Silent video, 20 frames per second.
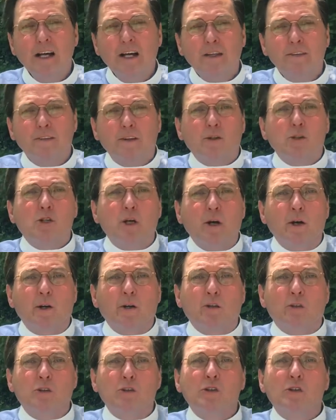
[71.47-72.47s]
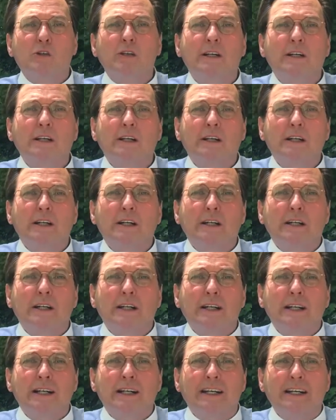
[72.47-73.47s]
The church
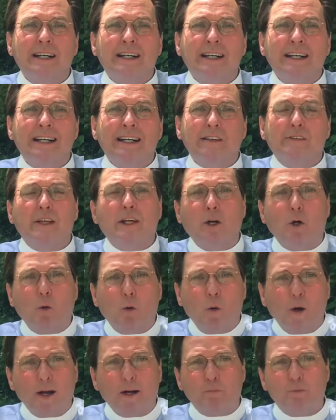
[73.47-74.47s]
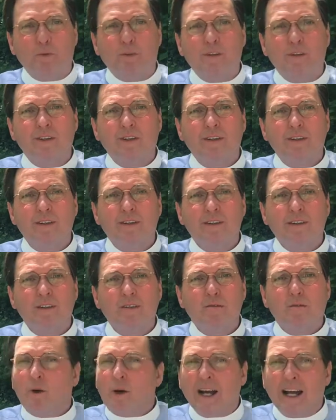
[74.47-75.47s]
is equipped
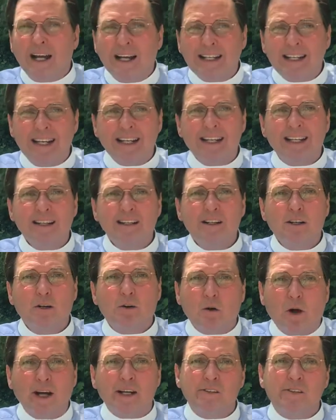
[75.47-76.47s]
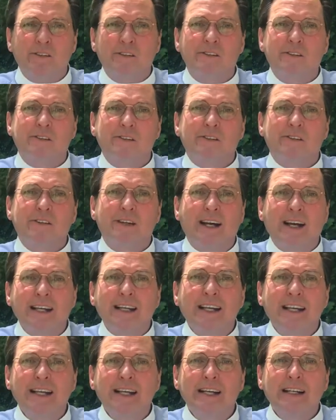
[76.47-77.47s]
for any crisis,
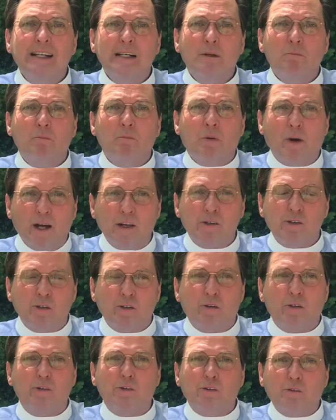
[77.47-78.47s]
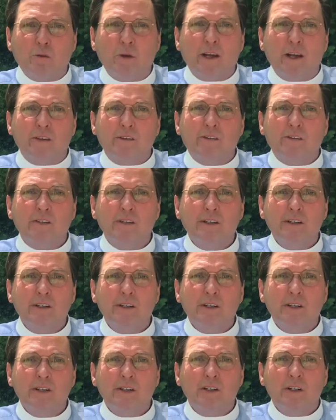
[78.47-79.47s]
any pressure and stress
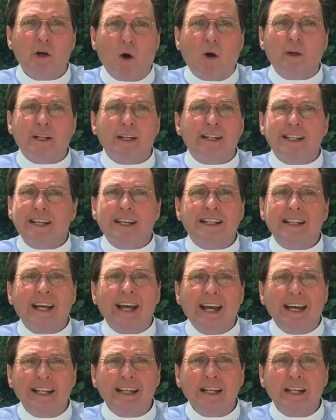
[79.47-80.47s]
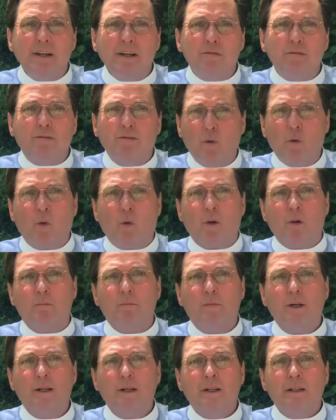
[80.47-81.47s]
on it in any form
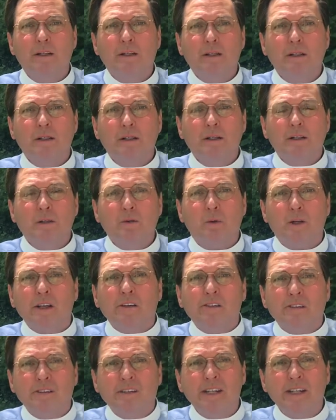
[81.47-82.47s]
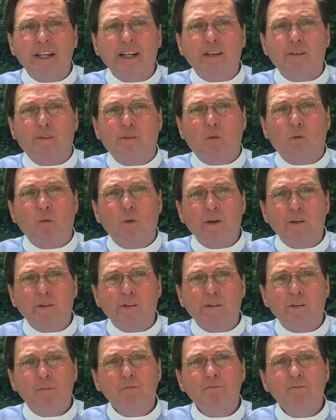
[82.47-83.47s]
when it seeks the
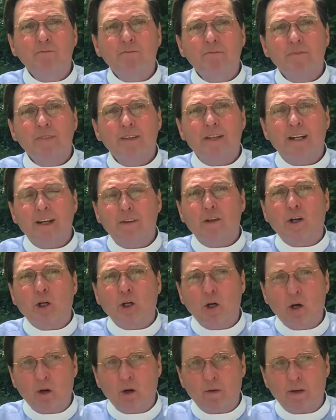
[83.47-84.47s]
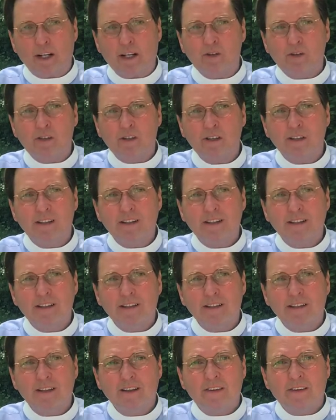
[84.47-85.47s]
wisdom and the courage
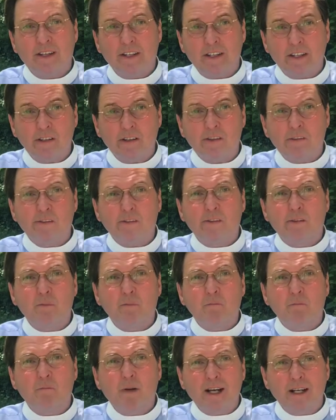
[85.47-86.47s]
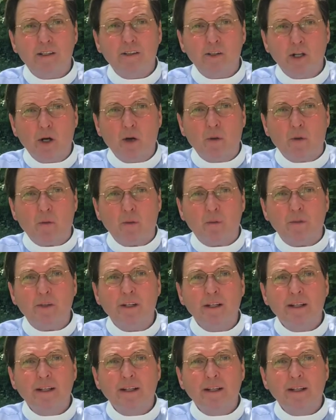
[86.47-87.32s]
that is made known